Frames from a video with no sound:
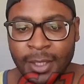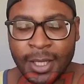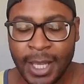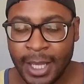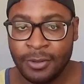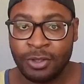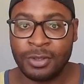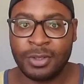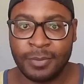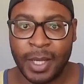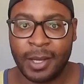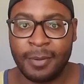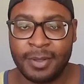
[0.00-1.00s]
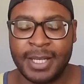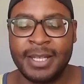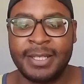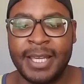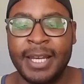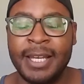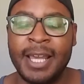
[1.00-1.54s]
Due to my comments that I
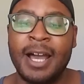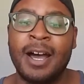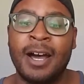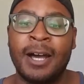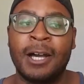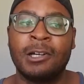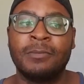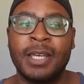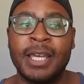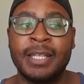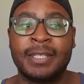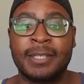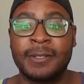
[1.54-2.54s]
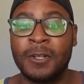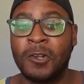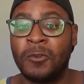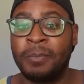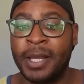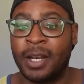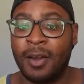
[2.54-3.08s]
said.
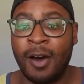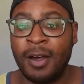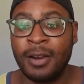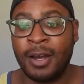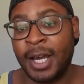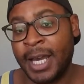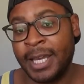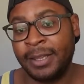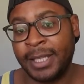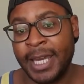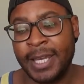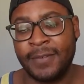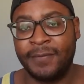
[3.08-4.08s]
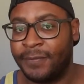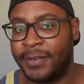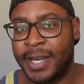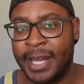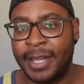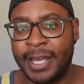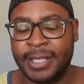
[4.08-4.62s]
But all in all, I like
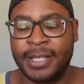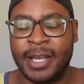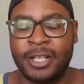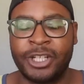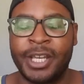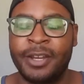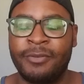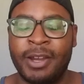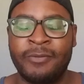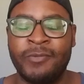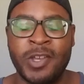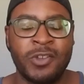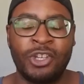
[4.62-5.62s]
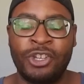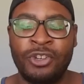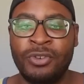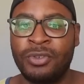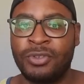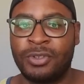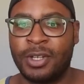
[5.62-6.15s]
Tinashe. I'm a
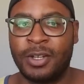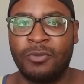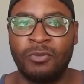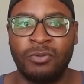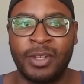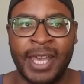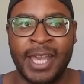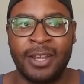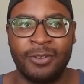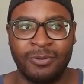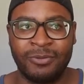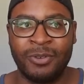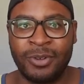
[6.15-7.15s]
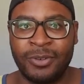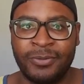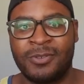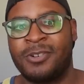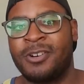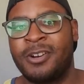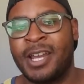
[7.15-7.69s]
huge rooter for
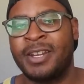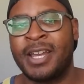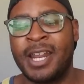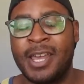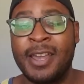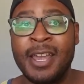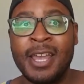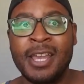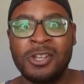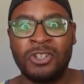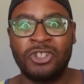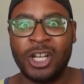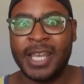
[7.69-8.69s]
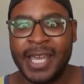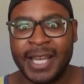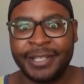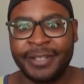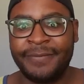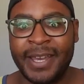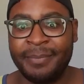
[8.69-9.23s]
her. I'm not a gigantic
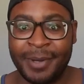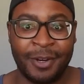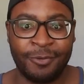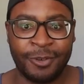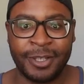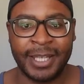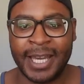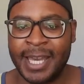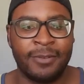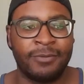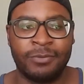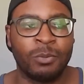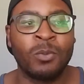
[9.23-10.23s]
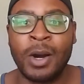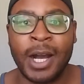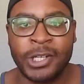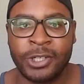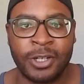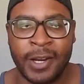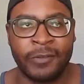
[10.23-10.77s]
fan, but I've watched
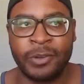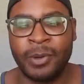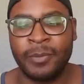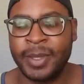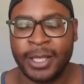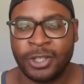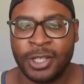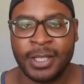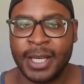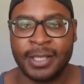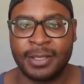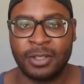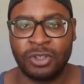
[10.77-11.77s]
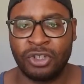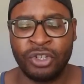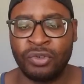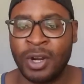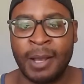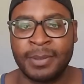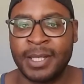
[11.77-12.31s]
her every moment that she
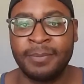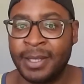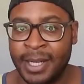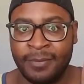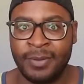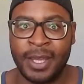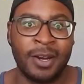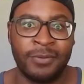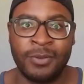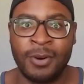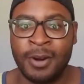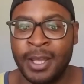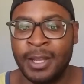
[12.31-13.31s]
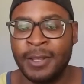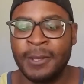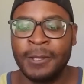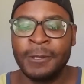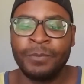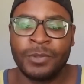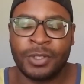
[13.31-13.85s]
drops something. I'm there for it.
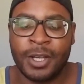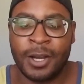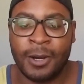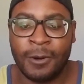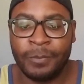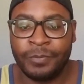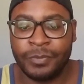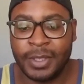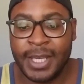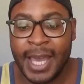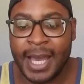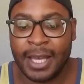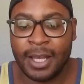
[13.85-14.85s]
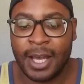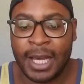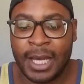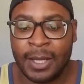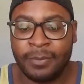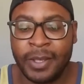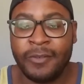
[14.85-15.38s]
So yeah,
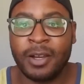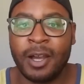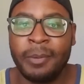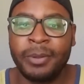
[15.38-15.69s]
leave a comment below.